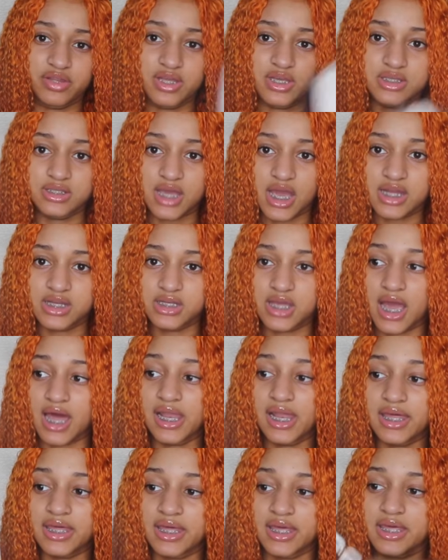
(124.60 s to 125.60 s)
this. I
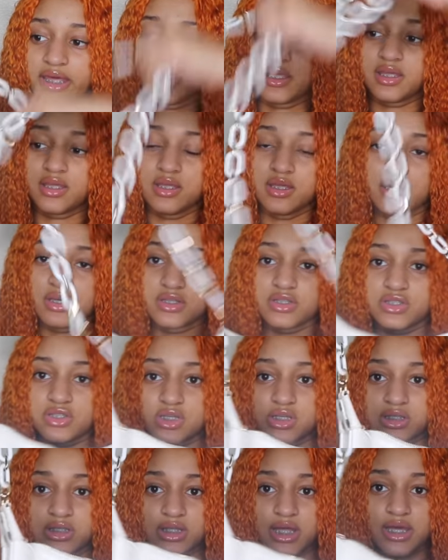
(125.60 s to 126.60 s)
like it
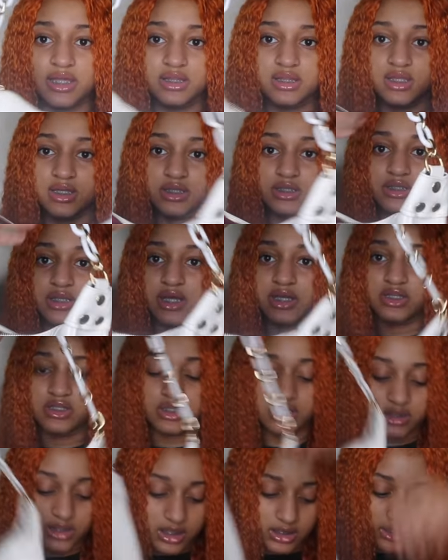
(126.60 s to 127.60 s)
just like this, like
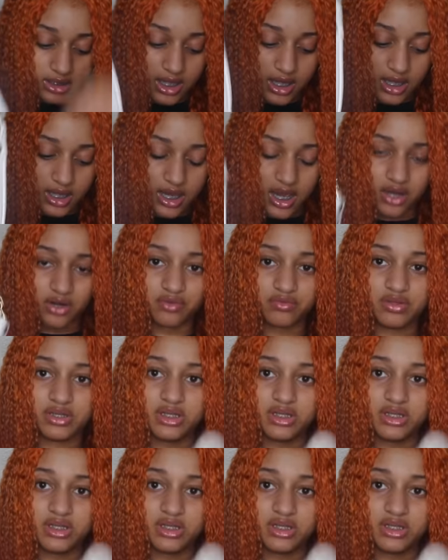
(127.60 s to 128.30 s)
just like that. I don't